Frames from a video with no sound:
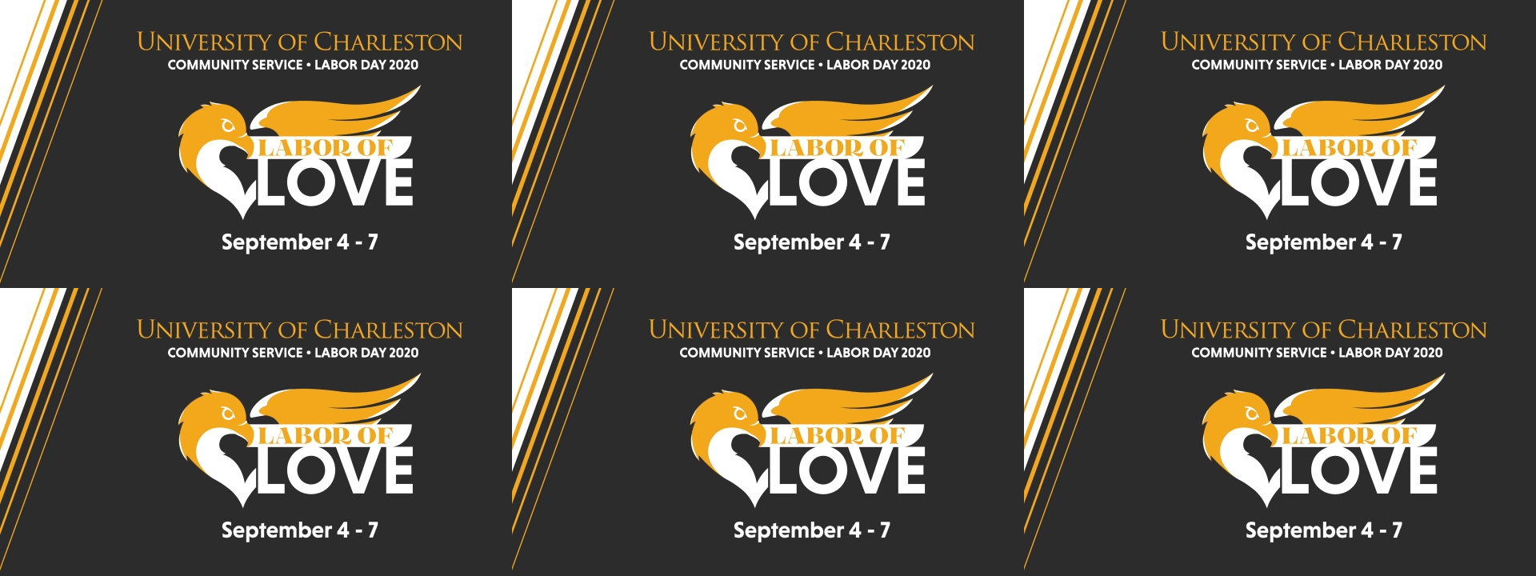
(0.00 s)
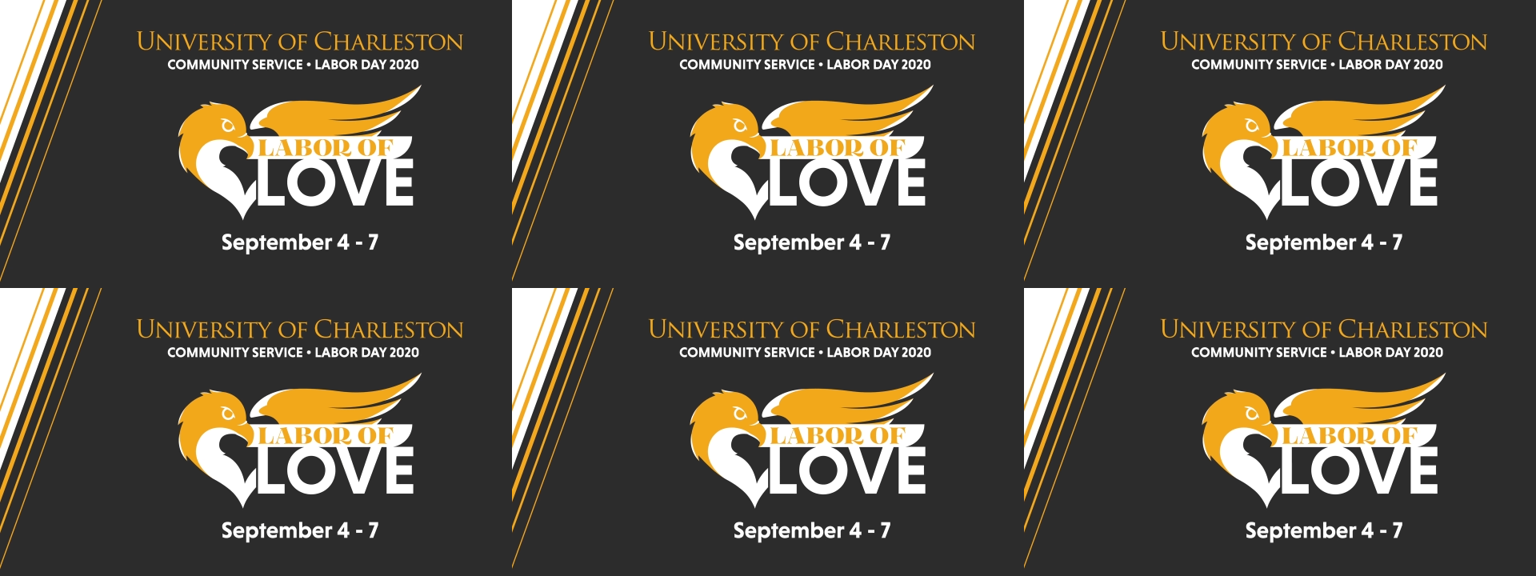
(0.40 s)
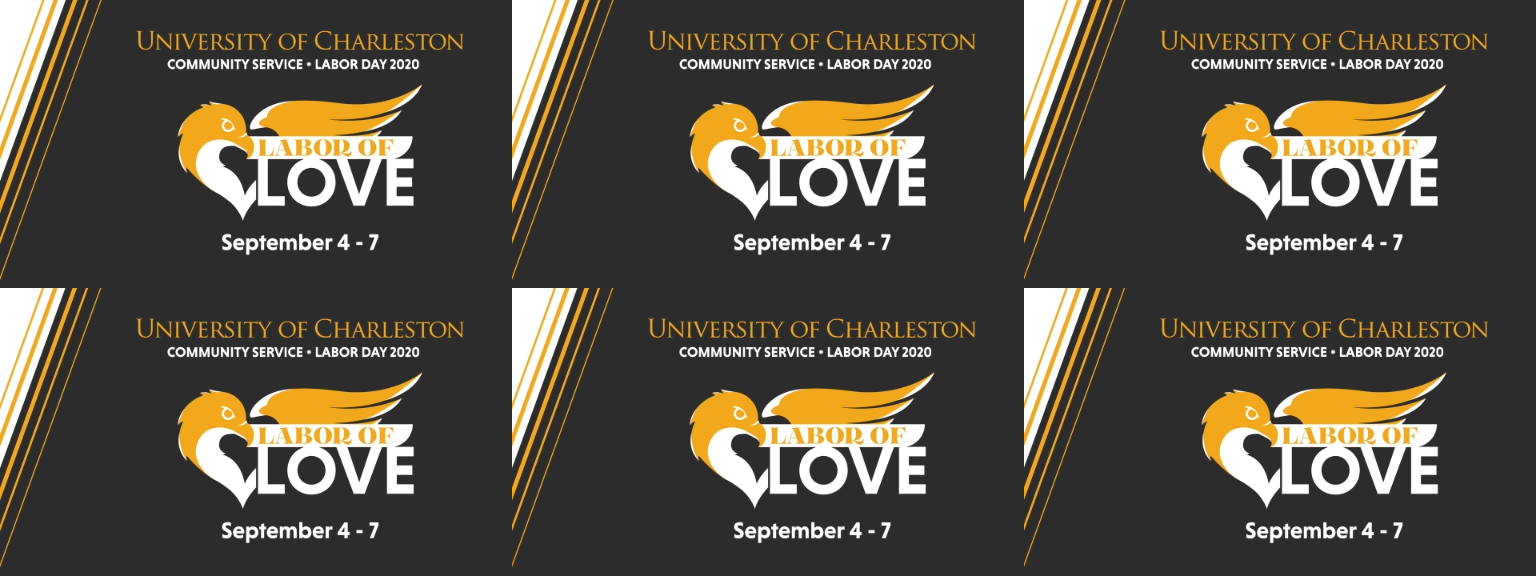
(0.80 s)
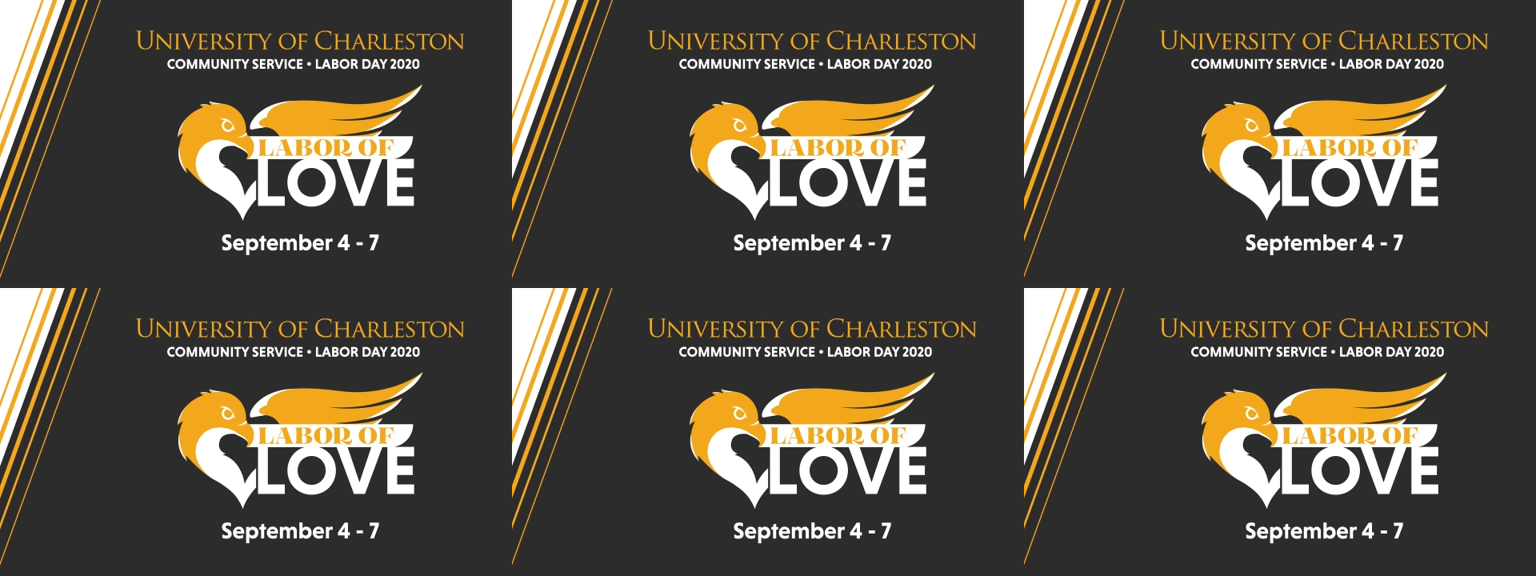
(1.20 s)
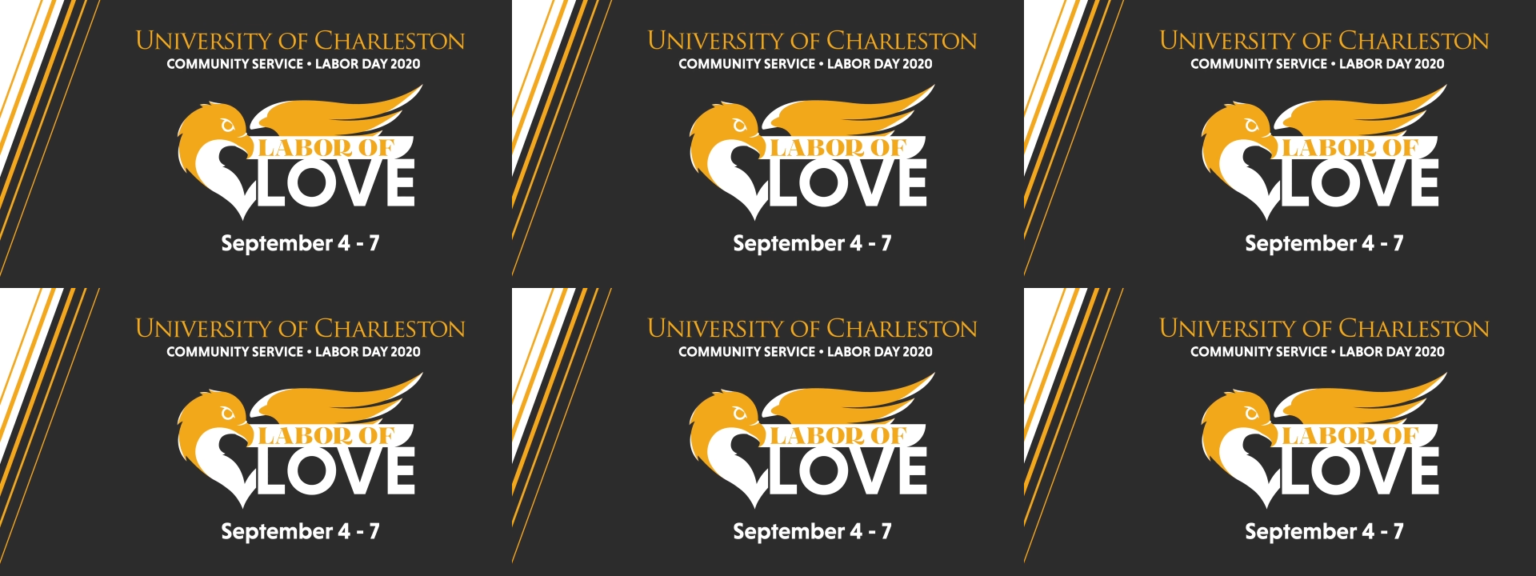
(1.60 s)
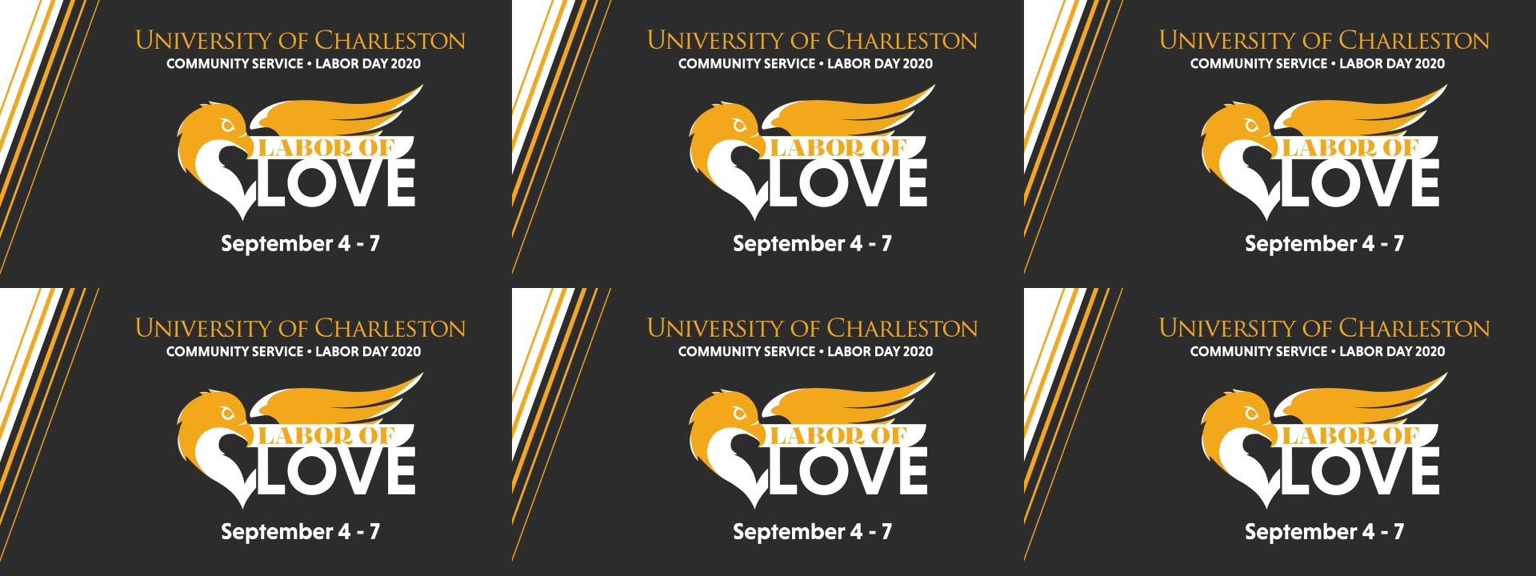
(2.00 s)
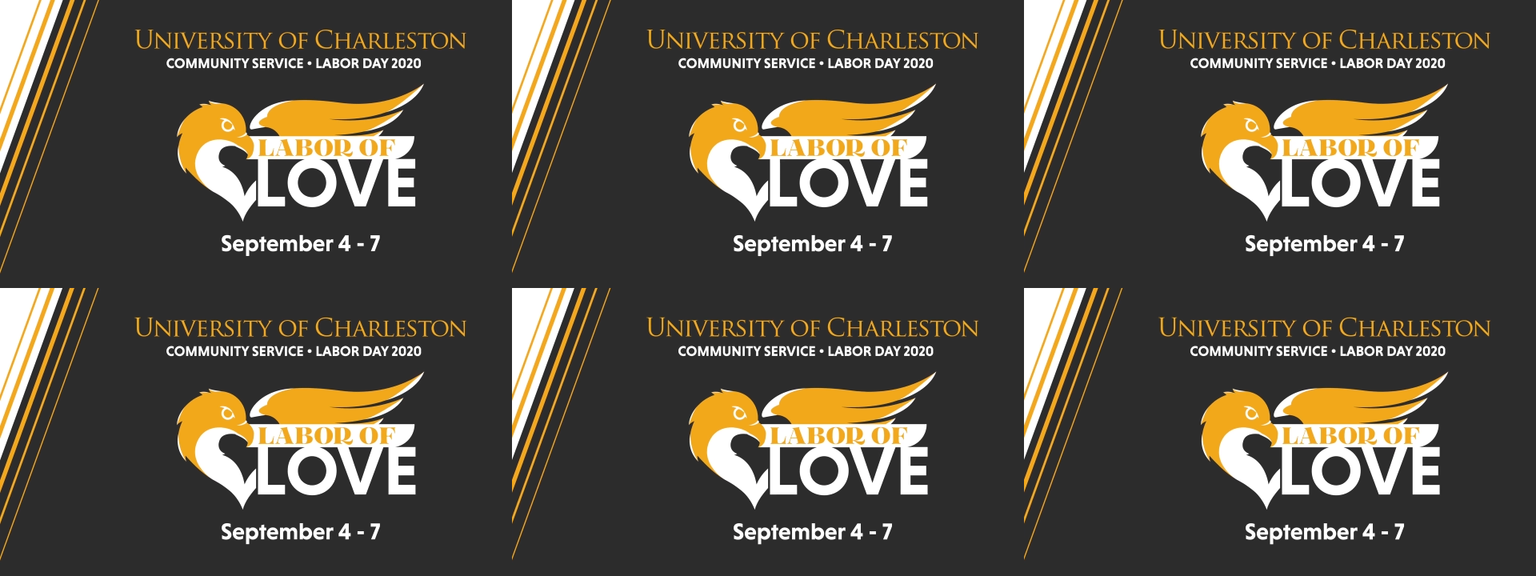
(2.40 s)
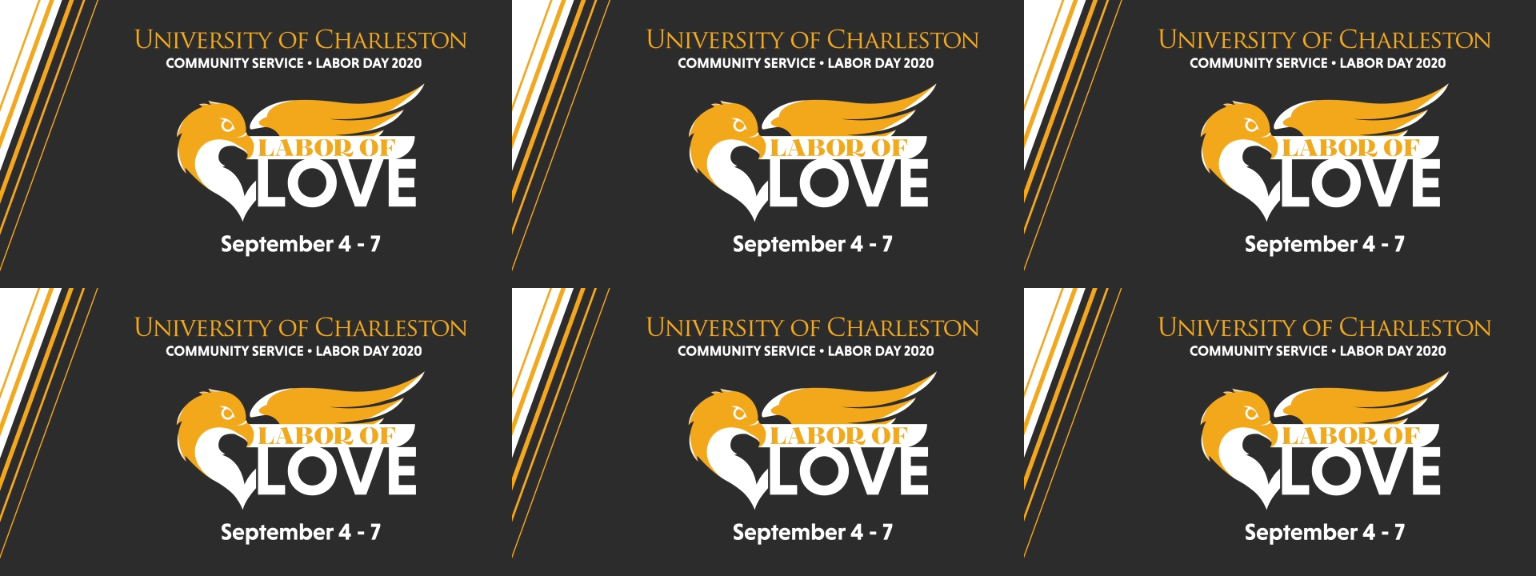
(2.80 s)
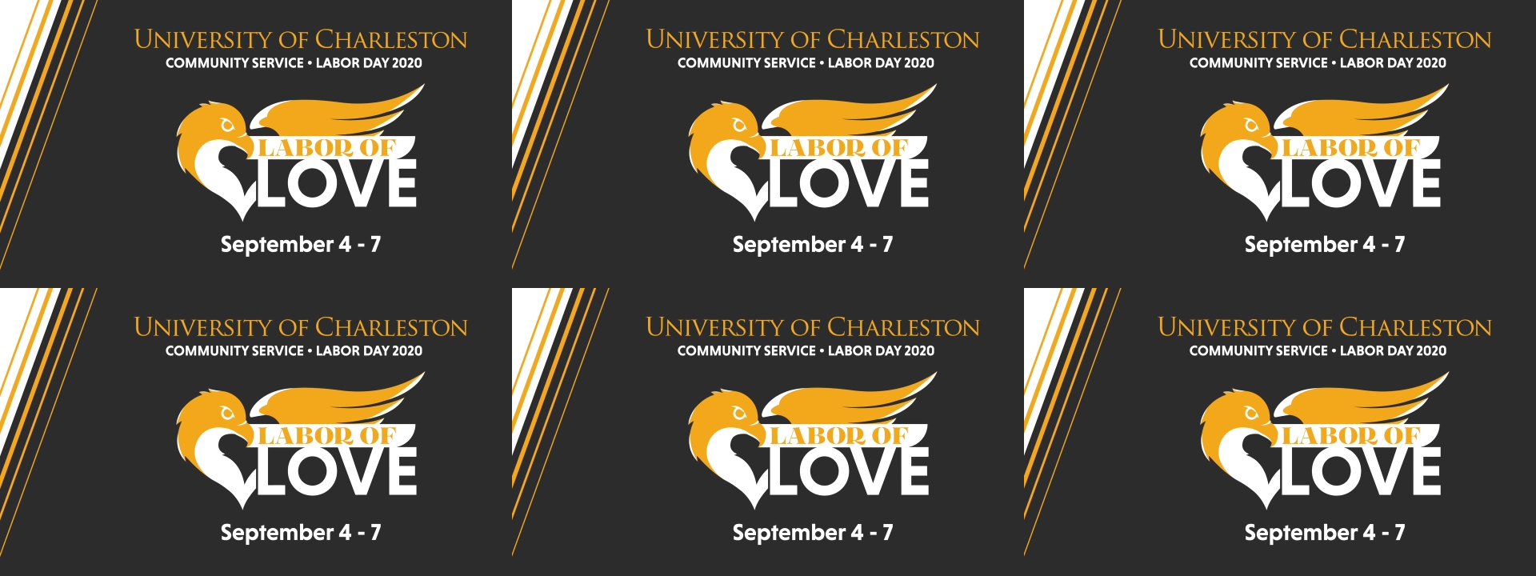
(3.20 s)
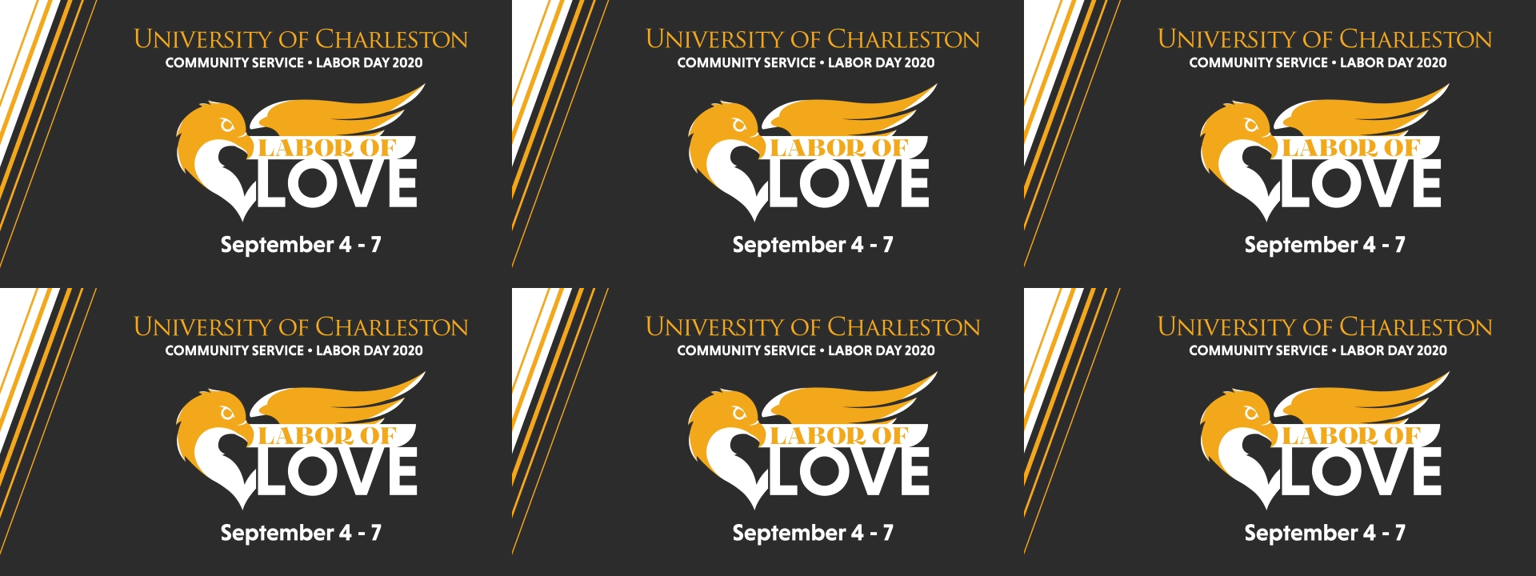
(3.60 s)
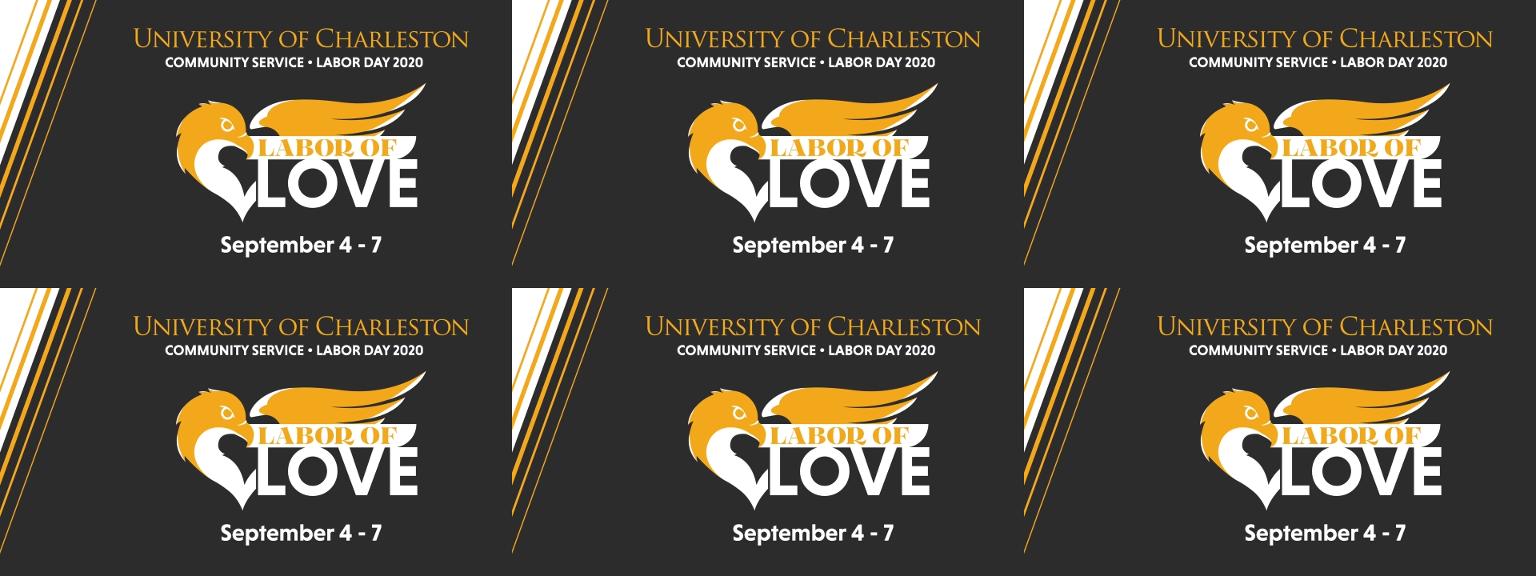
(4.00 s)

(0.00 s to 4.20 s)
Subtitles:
Nobody's mouth can be seen.